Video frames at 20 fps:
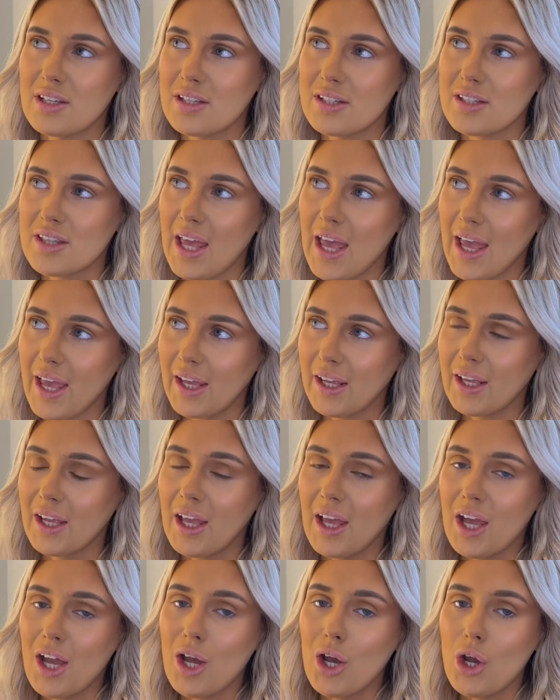thing
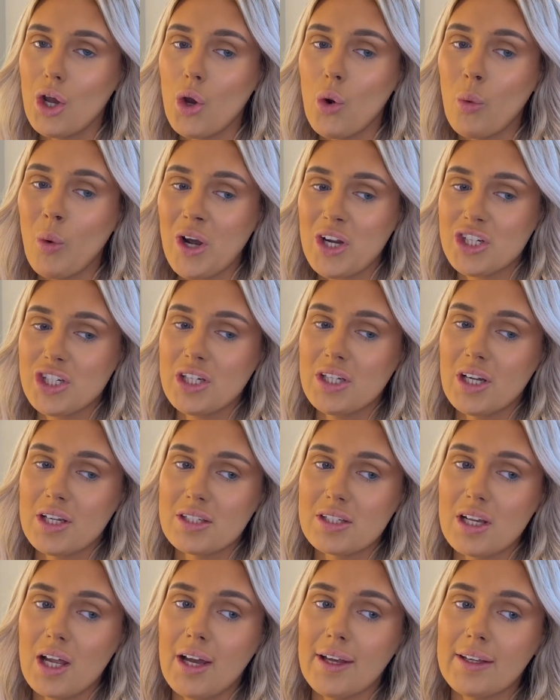where she does
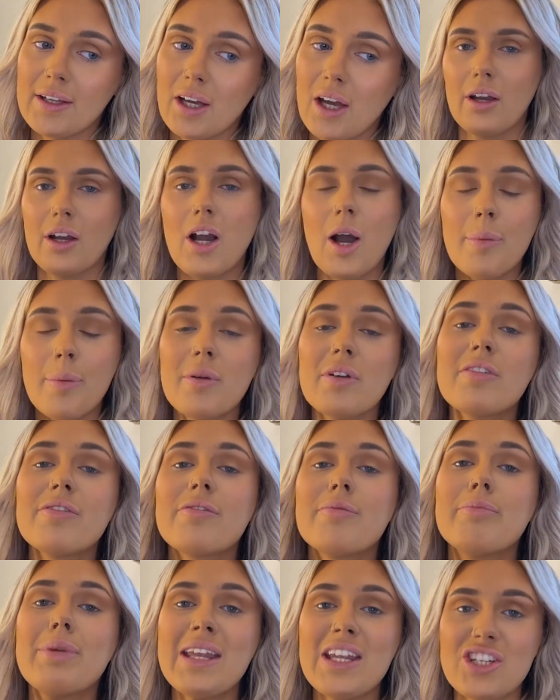like a couple
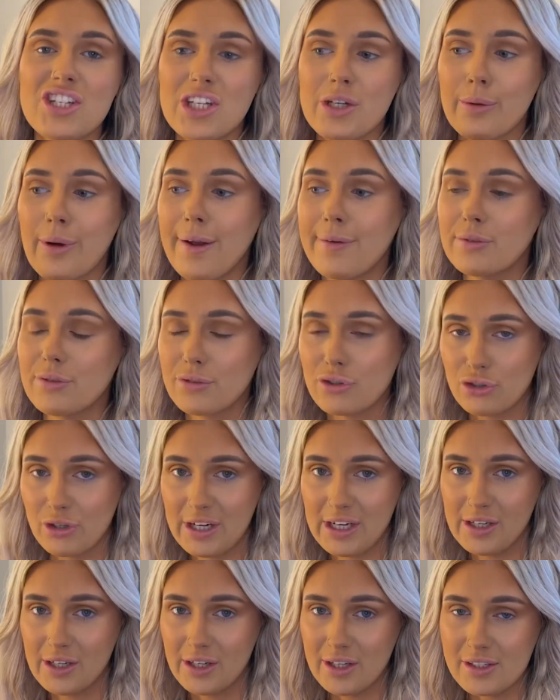of beachy waves with
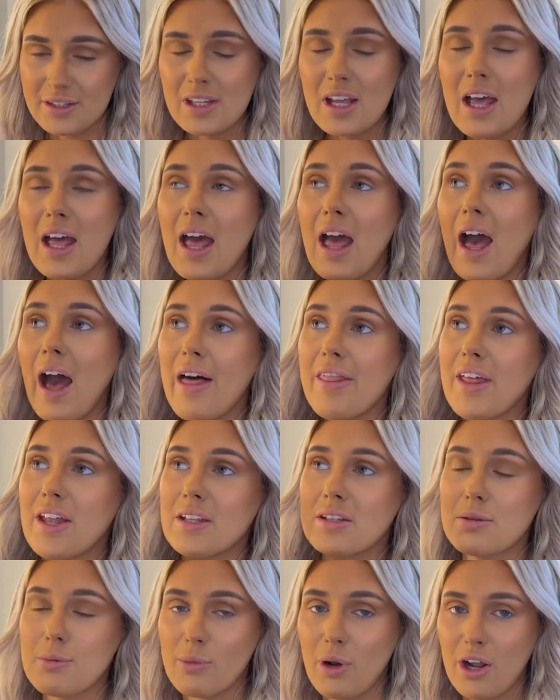straighteners and then
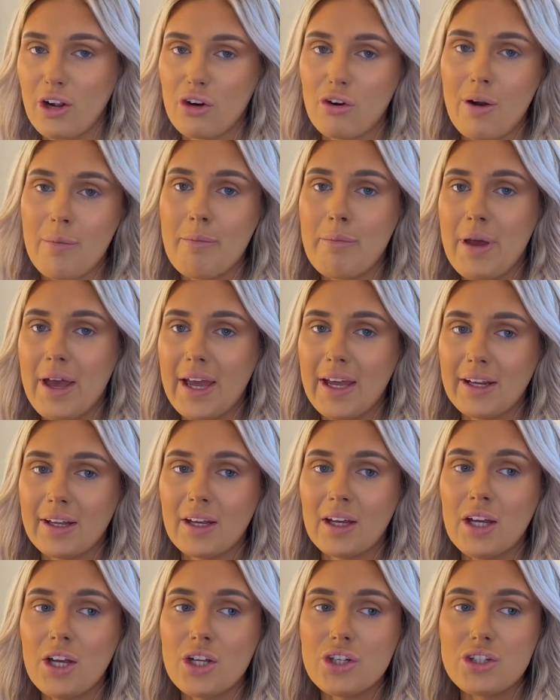some like crimping
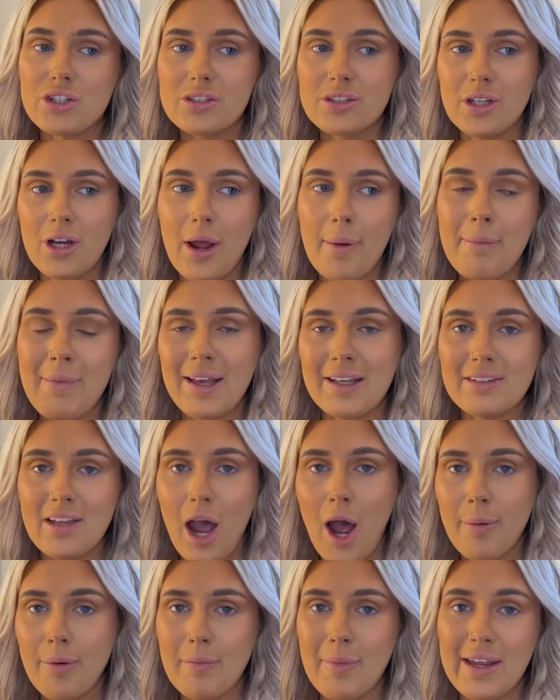just to like mix it
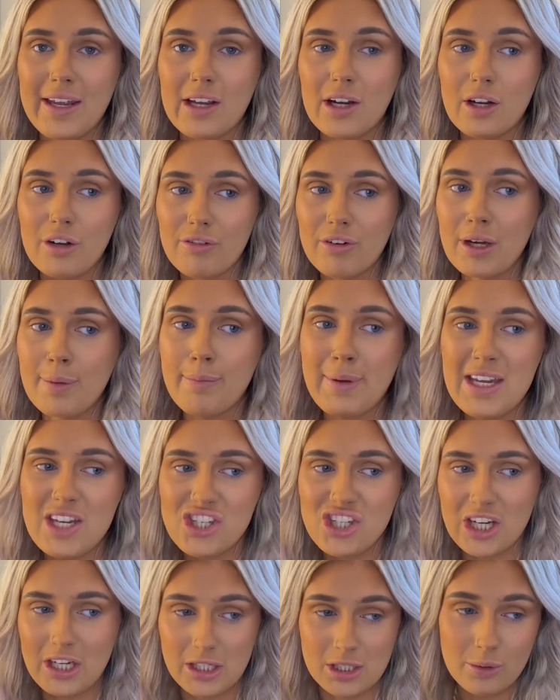up and make it look really
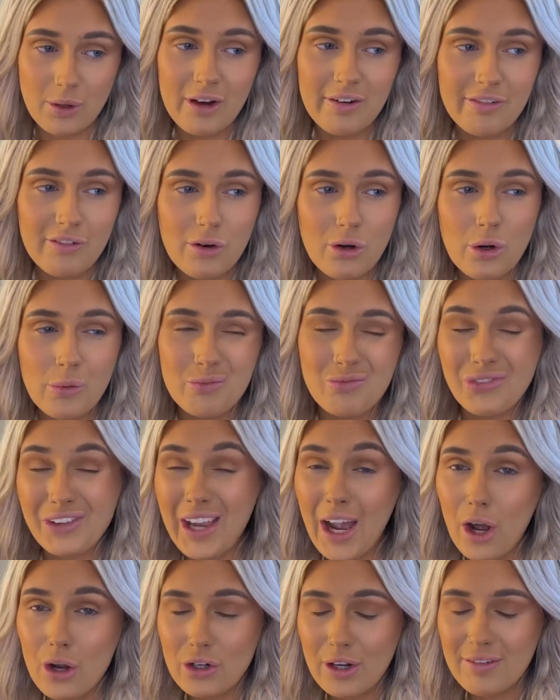beachy. So I thought, yeah,
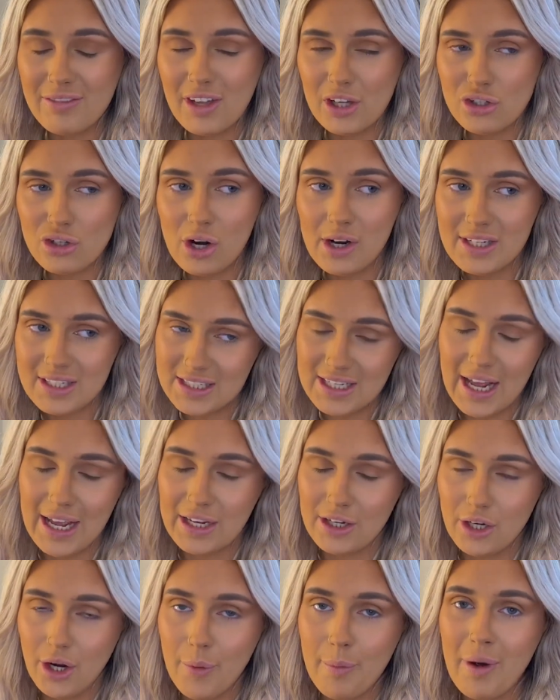I'll give that a try today. You
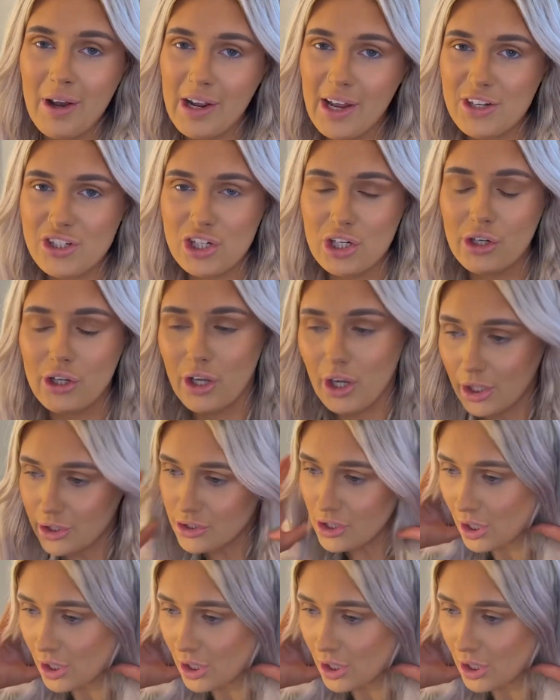know, it might actually look good.